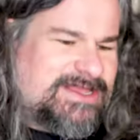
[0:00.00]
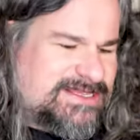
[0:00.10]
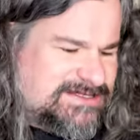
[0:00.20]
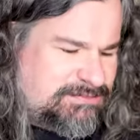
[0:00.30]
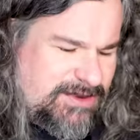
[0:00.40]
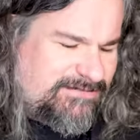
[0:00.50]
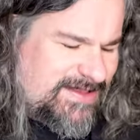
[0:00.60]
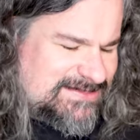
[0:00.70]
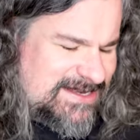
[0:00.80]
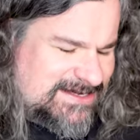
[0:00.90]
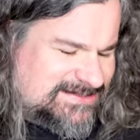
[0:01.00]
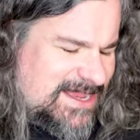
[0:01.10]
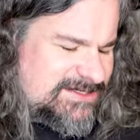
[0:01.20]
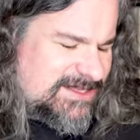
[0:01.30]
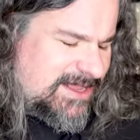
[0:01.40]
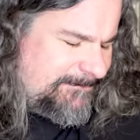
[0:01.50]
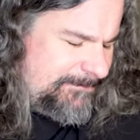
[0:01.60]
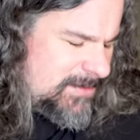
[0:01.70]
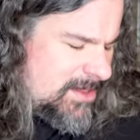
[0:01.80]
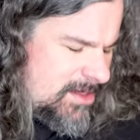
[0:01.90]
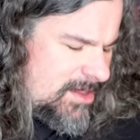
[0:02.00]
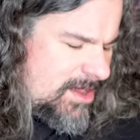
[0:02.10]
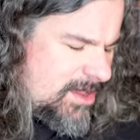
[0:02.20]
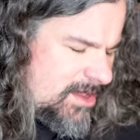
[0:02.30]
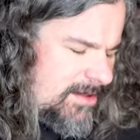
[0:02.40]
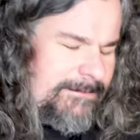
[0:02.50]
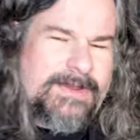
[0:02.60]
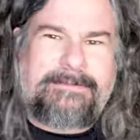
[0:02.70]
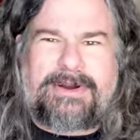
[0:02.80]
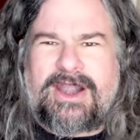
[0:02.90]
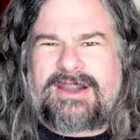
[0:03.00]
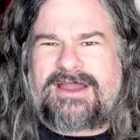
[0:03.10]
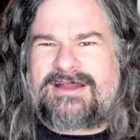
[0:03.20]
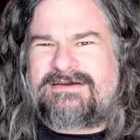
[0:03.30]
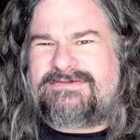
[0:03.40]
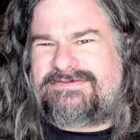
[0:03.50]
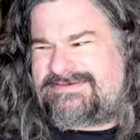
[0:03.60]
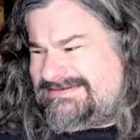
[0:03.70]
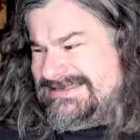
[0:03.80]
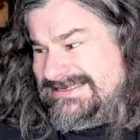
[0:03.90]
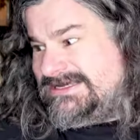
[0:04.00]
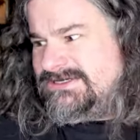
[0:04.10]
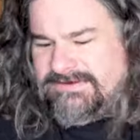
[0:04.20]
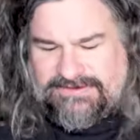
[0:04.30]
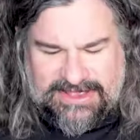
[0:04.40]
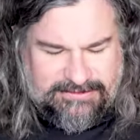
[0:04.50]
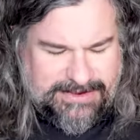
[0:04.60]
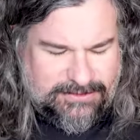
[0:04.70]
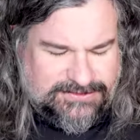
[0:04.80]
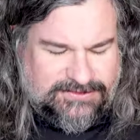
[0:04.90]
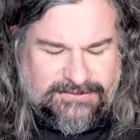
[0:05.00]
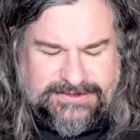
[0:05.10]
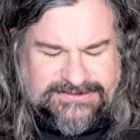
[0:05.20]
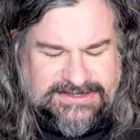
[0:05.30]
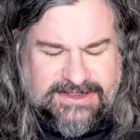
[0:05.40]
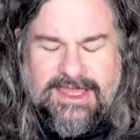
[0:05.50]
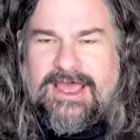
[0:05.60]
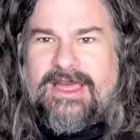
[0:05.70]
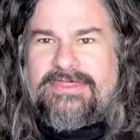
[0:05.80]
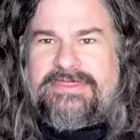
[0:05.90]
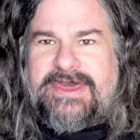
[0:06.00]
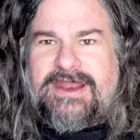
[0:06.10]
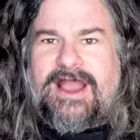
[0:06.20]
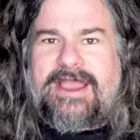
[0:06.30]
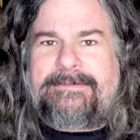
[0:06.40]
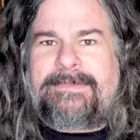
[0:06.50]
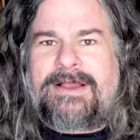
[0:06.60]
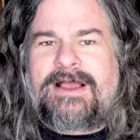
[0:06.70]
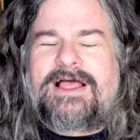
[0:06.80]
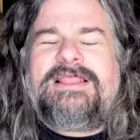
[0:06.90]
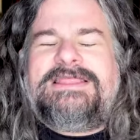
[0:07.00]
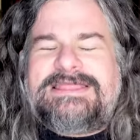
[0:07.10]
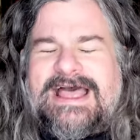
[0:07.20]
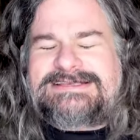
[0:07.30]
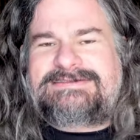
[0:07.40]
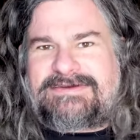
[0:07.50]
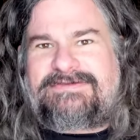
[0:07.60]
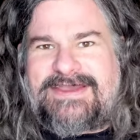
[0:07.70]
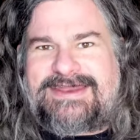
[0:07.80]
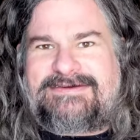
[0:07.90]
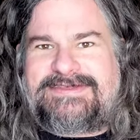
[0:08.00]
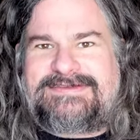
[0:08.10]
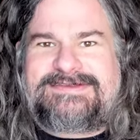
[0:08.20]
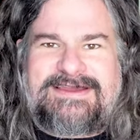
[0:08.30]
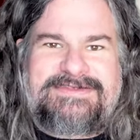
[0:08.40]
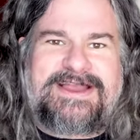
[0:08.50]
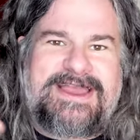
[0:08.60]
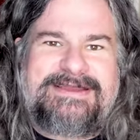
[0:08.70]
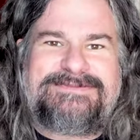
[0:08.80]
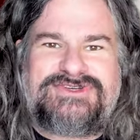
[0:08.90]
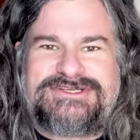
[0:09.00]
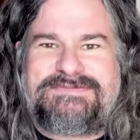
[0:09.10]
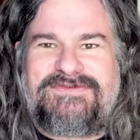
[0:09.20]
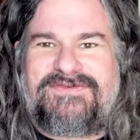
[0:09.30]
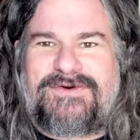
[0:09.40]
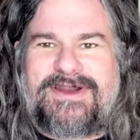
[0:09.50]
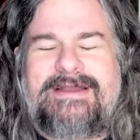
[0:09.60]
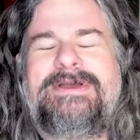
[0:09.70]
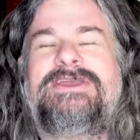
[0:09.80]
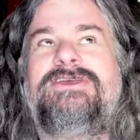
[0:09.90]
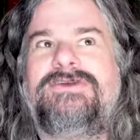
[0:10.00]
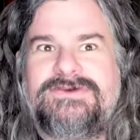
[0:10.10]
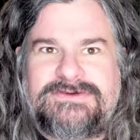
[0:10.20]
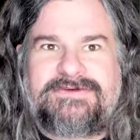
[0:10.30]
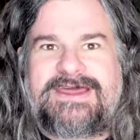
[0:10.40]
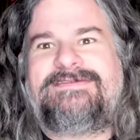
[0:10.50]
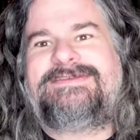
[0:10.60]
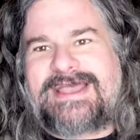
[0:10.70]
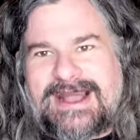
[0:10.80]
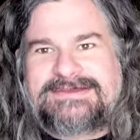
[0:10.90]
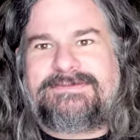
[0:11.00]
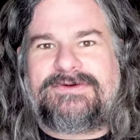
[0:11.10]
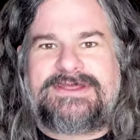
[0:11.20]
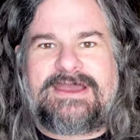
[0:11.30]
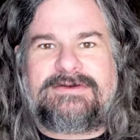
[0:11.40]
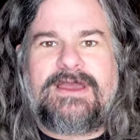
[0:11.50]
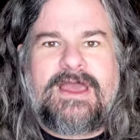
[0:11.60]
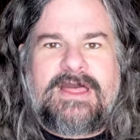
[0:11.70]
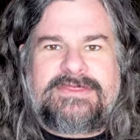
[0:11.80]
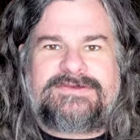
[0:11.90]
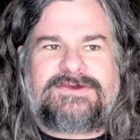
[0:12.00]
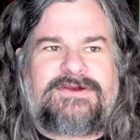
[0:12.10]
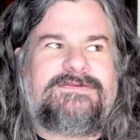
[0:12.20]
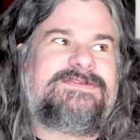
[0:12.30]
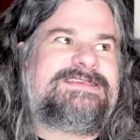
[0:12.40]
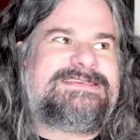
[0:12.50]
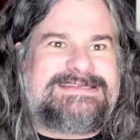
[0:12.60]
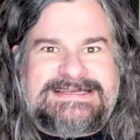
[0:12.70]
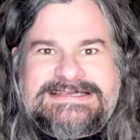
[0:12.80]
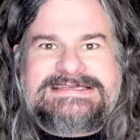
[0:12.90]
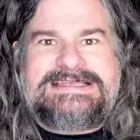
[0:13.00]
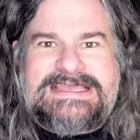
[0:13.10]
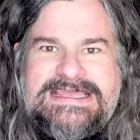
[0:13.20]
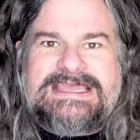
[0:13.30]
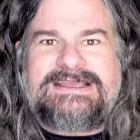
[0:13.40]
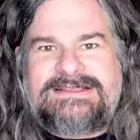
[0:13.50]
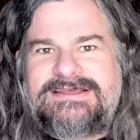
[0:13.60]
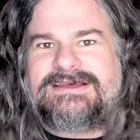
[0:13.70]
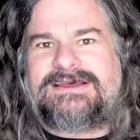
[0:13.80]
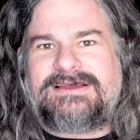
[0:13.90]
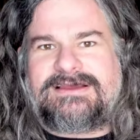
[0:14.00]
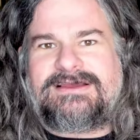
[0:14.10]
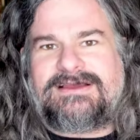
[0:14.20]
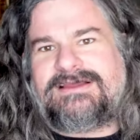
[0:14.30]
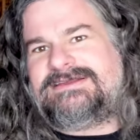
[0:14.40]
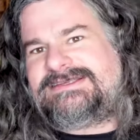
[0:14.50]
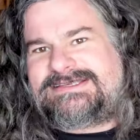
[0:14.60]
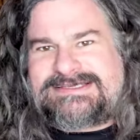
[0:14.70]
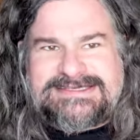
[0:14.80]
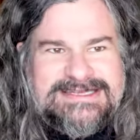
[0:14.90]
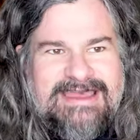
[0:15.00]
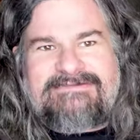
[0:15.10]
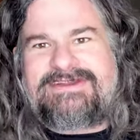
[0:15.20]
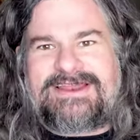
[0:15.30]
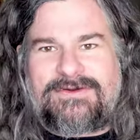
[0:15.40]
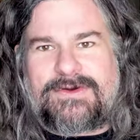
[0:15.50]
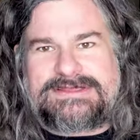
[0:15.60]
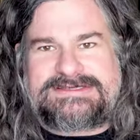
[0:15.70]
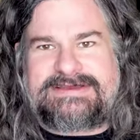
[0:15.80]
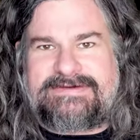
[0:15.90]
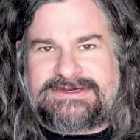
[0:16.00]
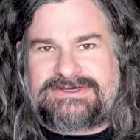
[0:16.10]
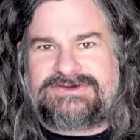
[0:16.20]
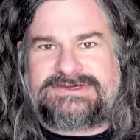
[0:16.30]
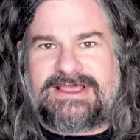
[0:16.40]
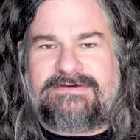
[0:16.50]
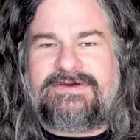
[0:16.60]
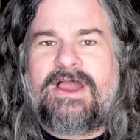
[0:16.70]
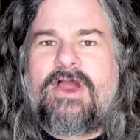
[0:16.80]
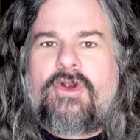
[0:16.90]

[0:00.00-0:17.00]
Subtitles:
is pretty fascinating. It's actually a part of, essentially, for lack of a better word, soul music, that I'm less of a fan of than the stuff that came just before. I'm a huge fan of Stax, Motown, the sort of 60 to 71, 72 stuff.